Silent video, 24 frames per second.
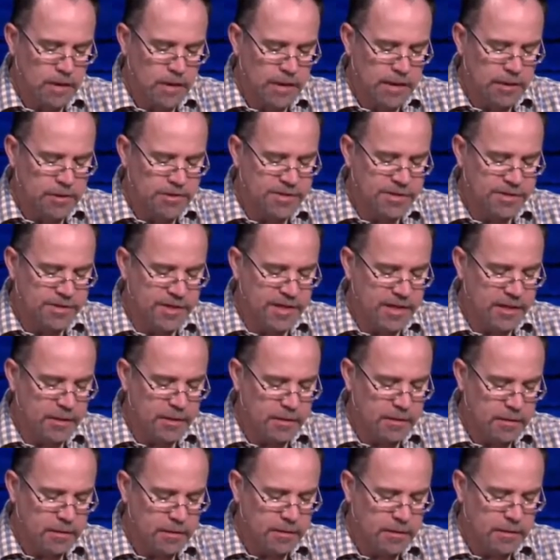Here's the thing.
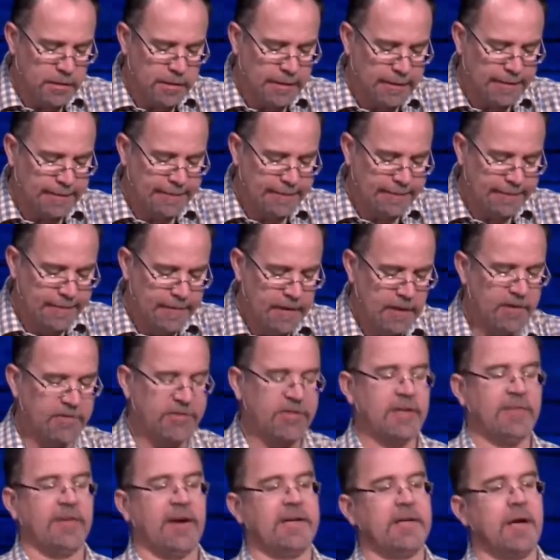The sin
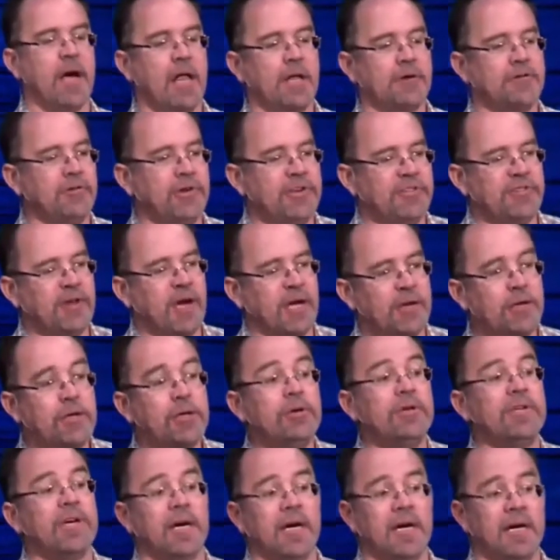of idolatry is not new
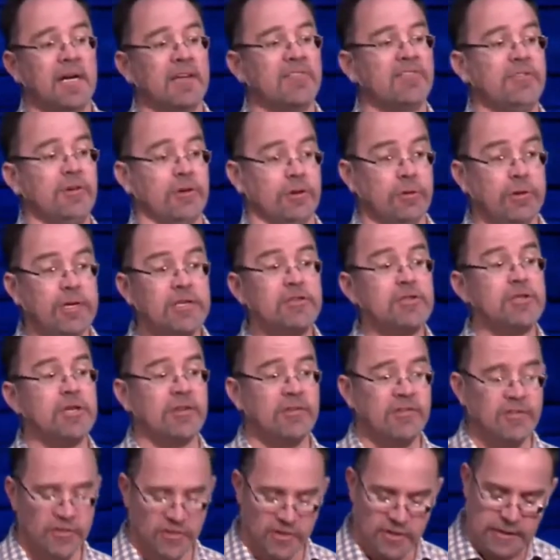to us, to
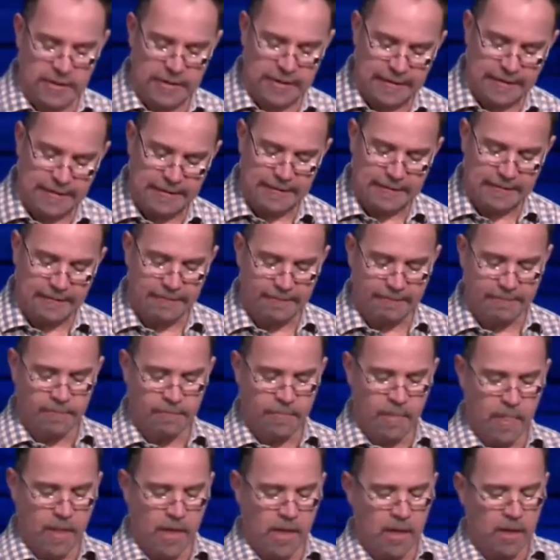Christians,
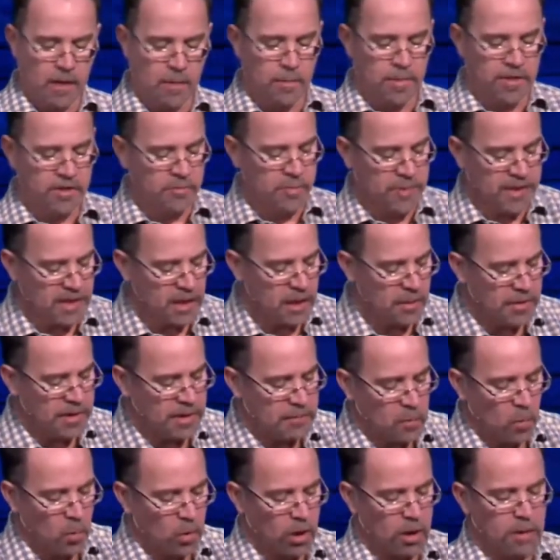but it's becoming
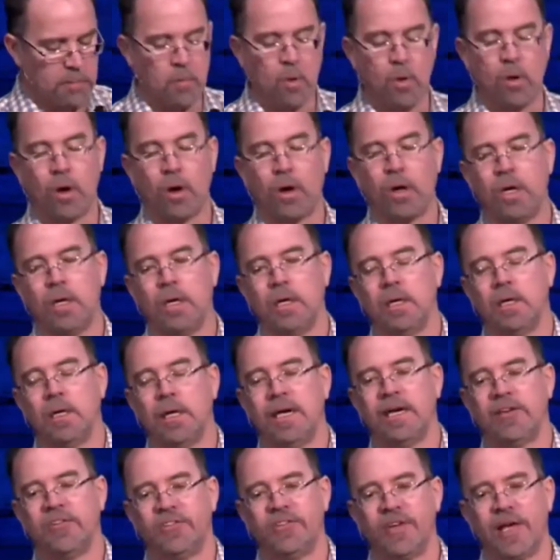more and more
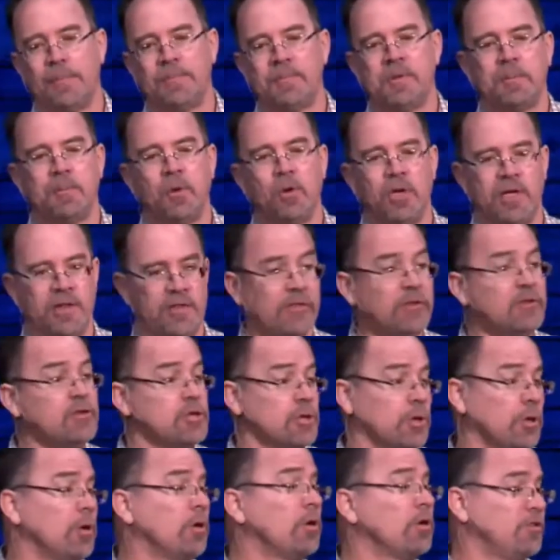acceptable in the
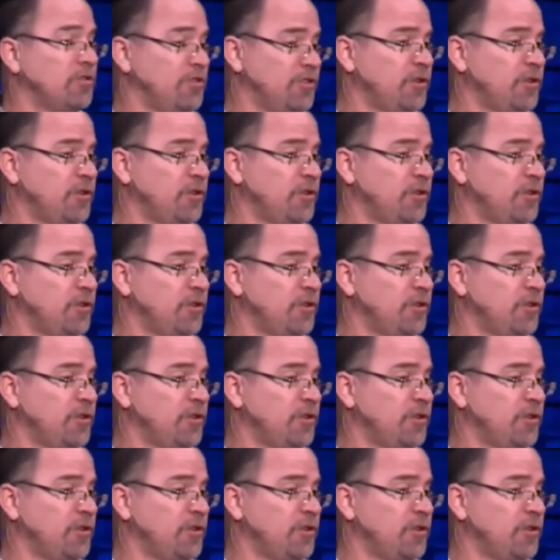church.